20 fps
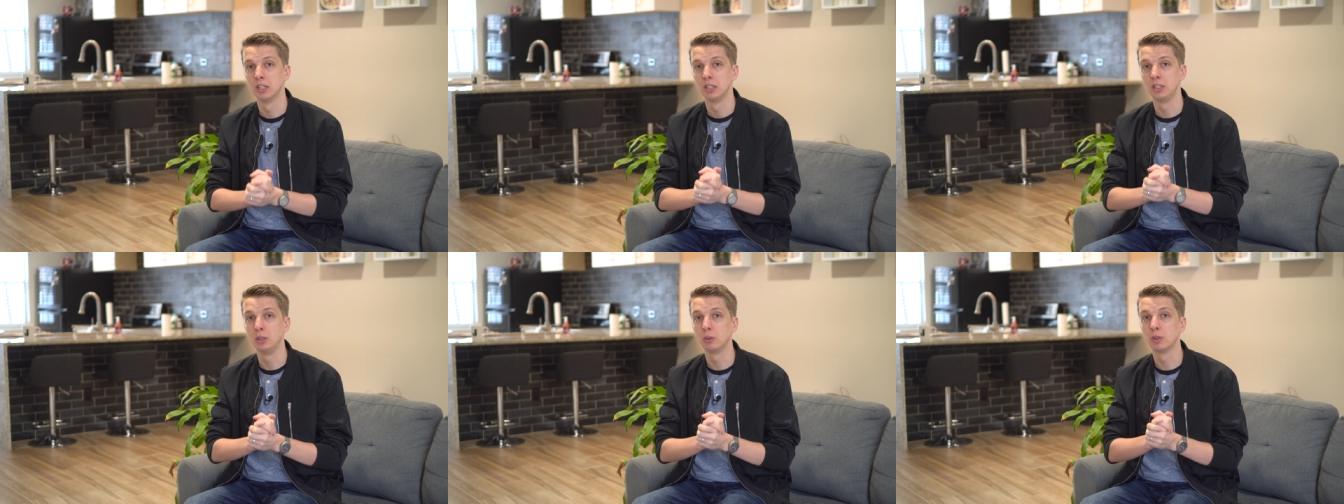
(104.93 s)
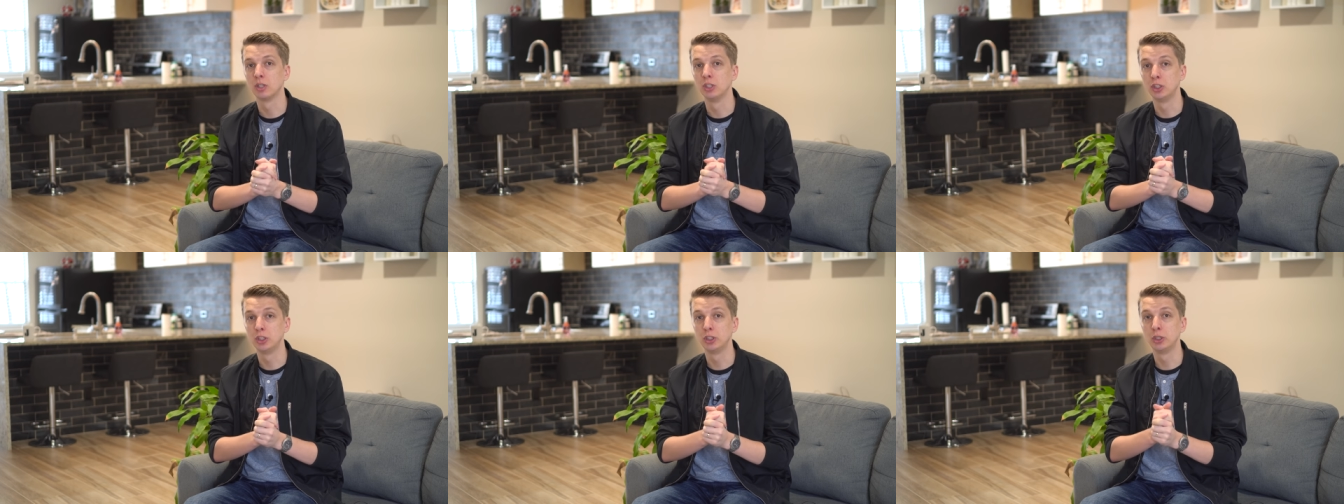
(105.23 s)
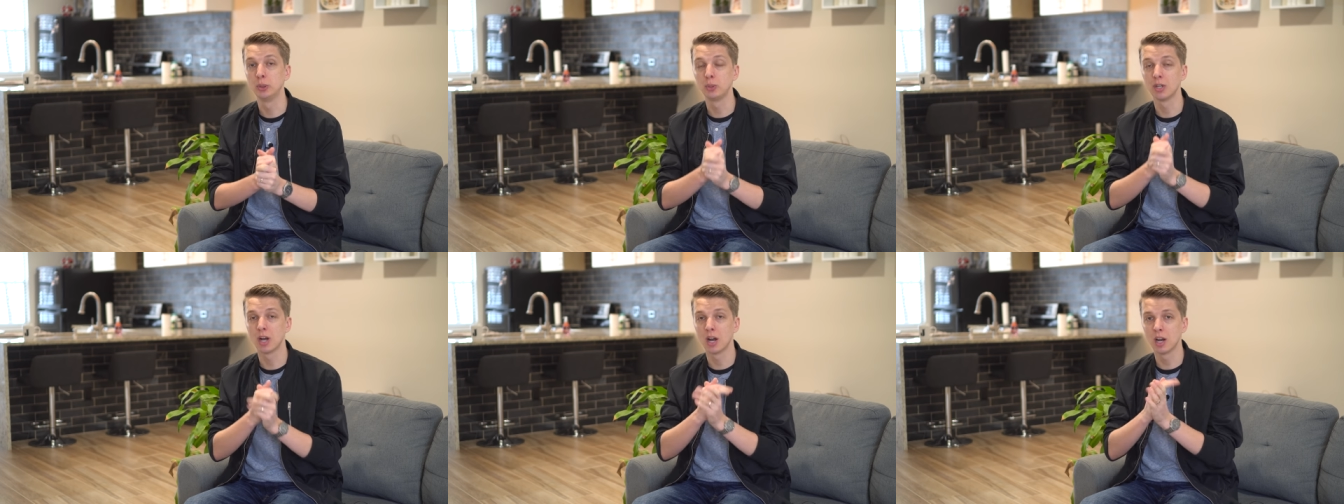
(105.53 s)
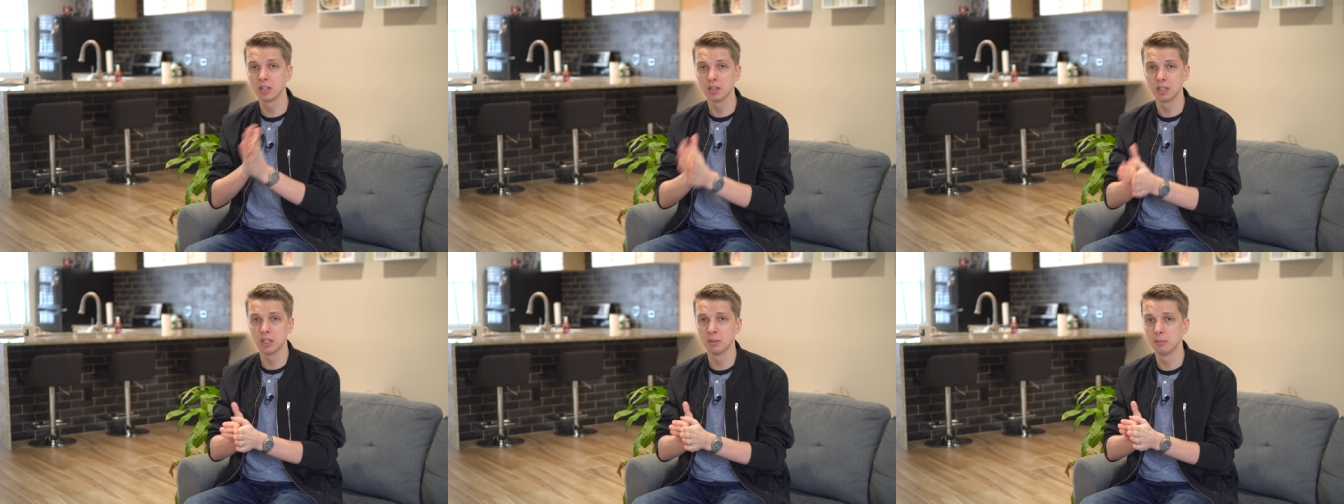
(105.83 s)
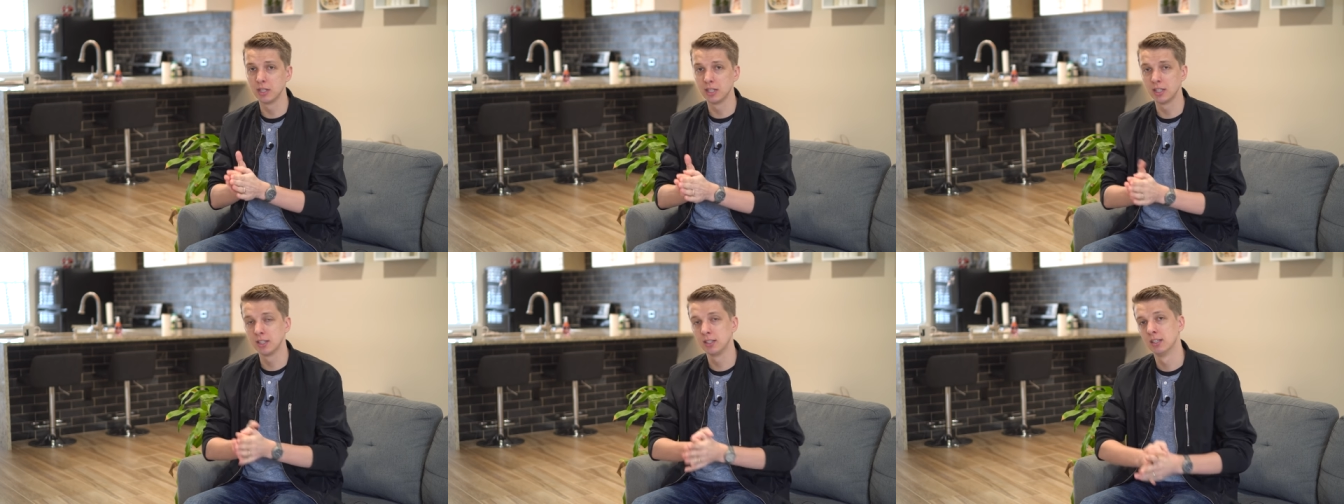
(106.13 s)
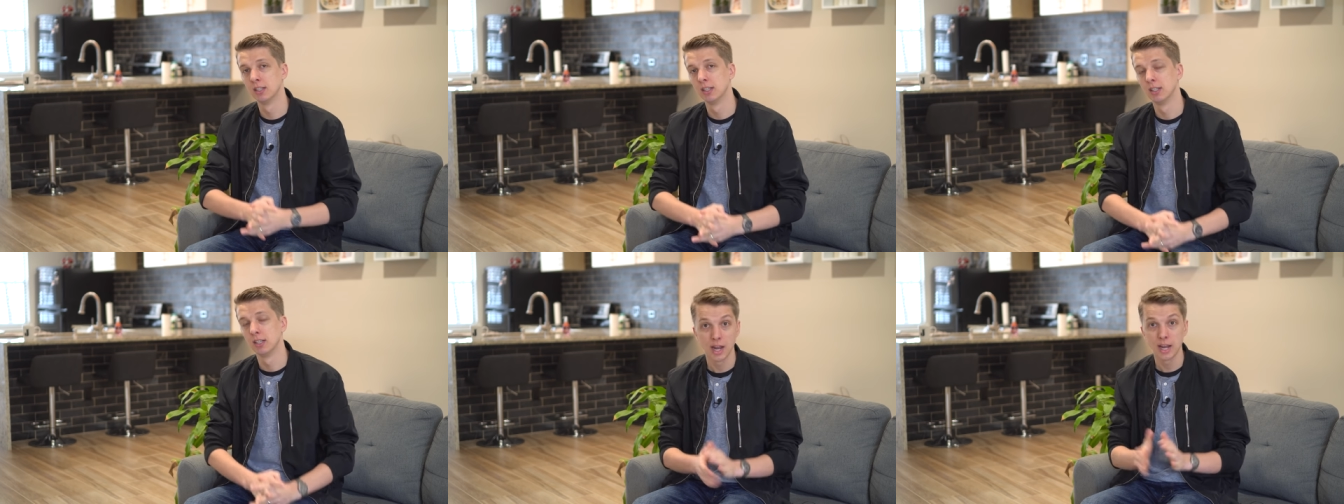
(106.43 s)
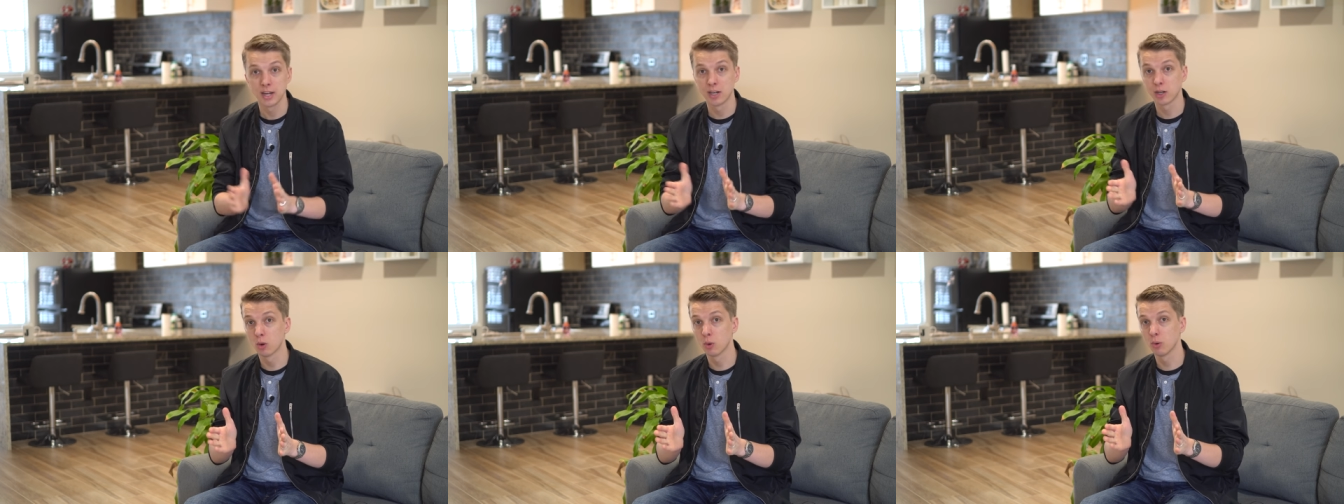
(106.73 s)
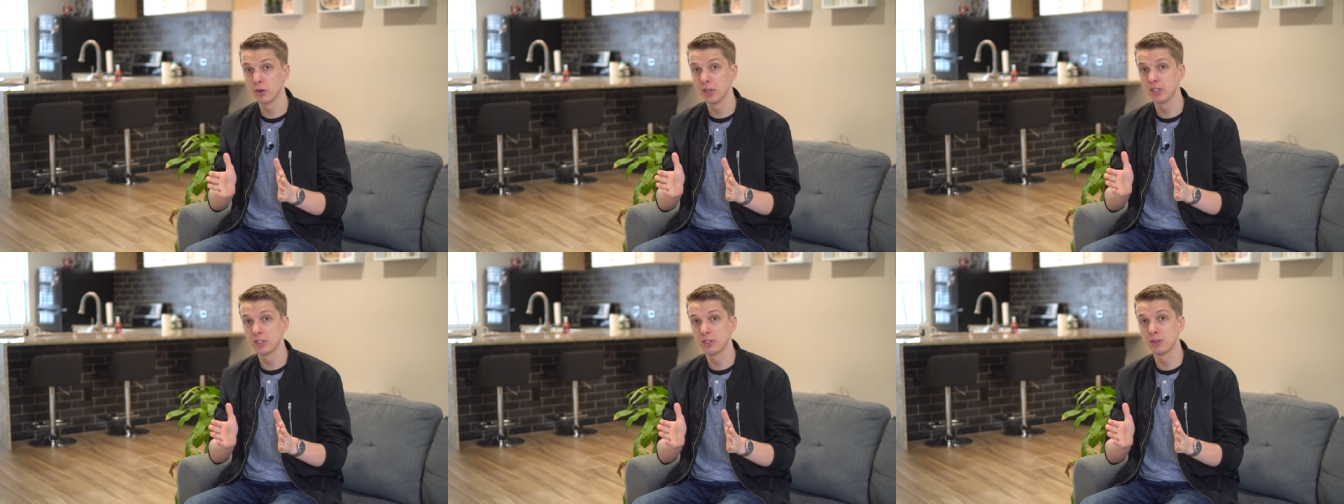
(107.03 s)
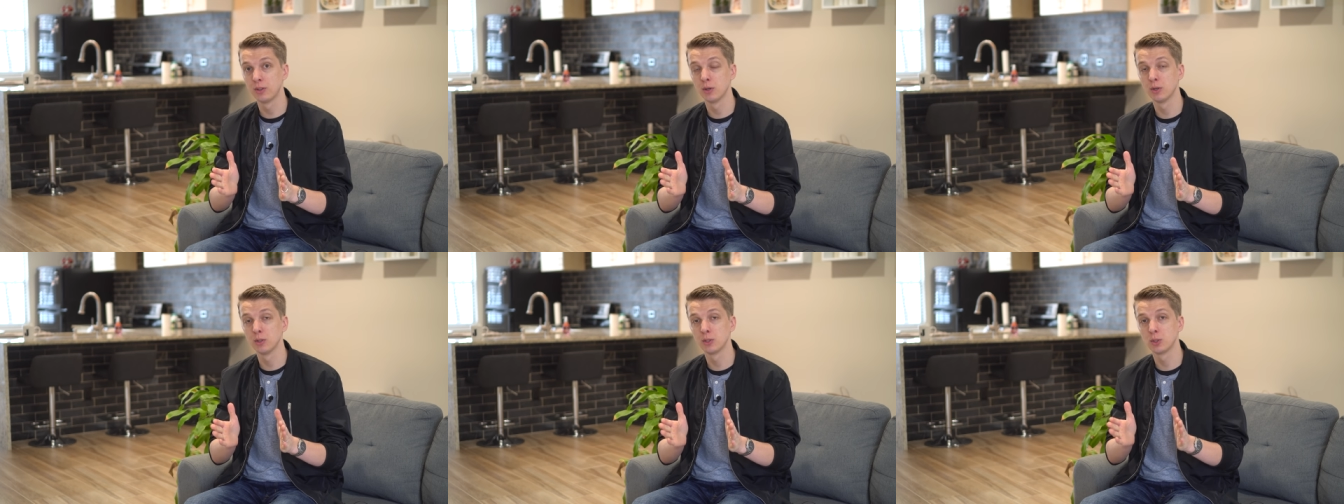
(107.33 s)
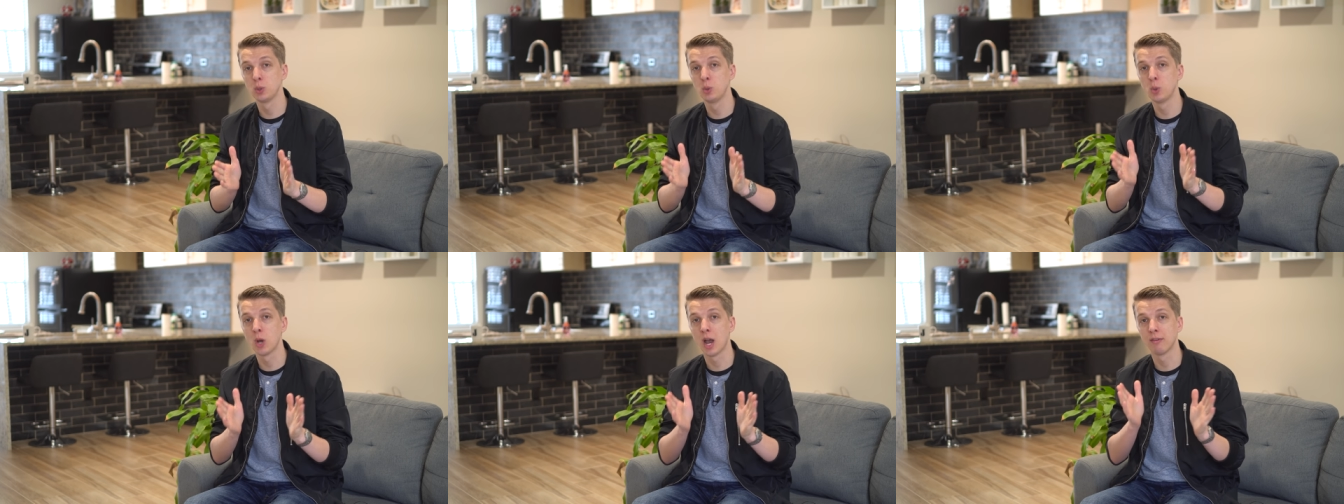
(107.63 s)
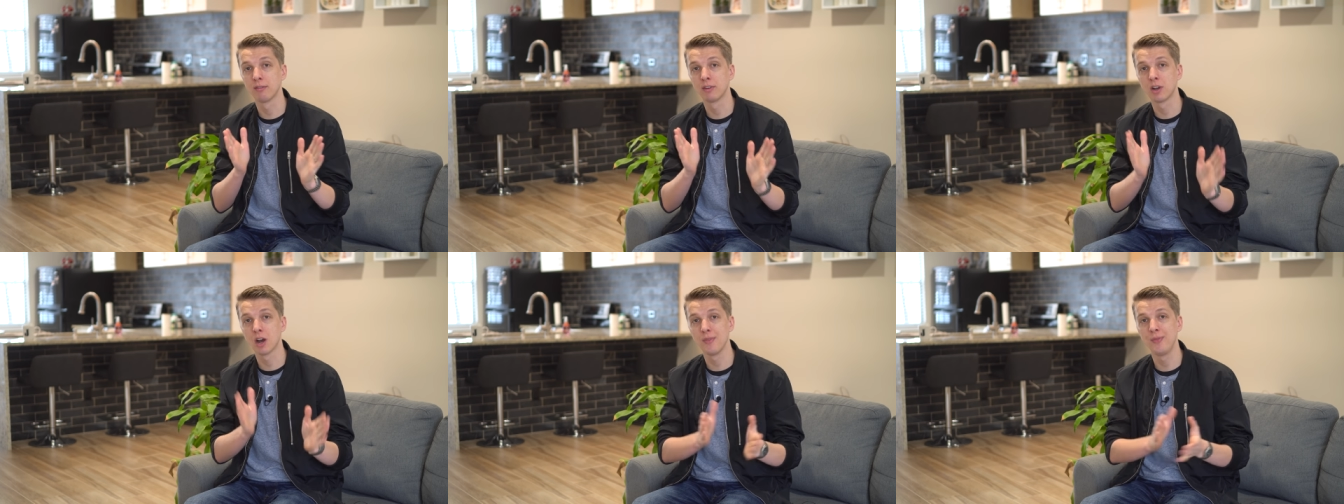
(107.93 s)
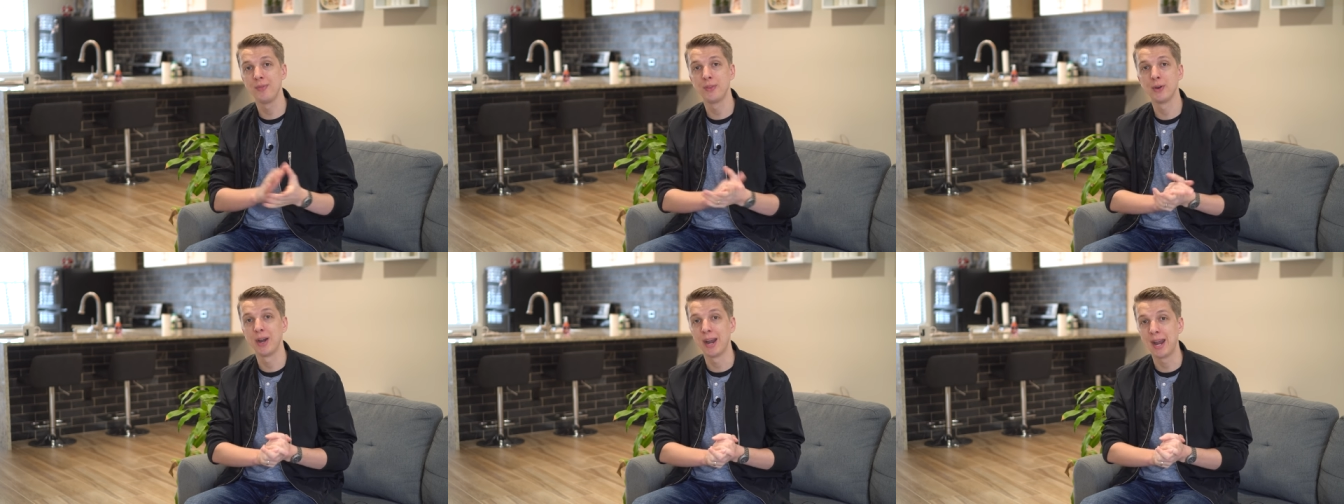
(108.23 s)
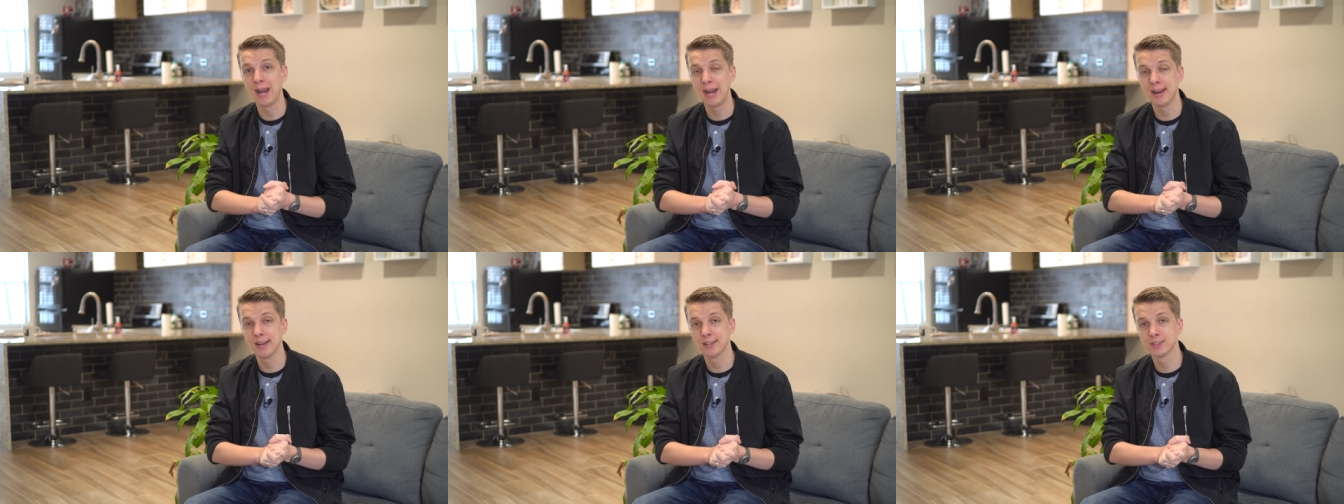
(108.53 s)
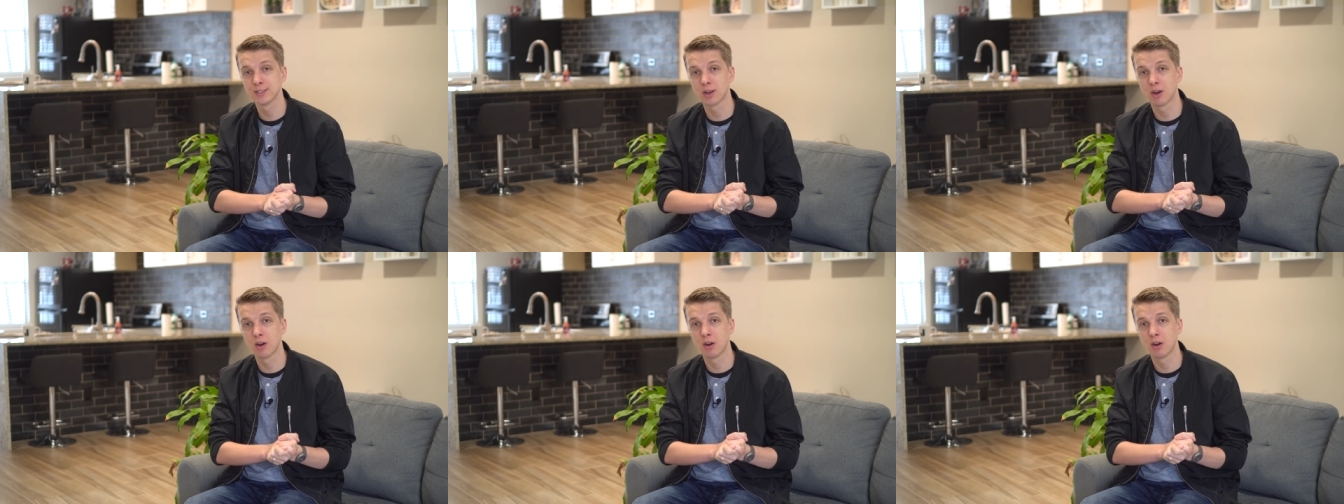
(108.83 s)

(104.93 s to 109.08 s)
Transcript: You can shoot unlimited, and according to those who have gotten their hands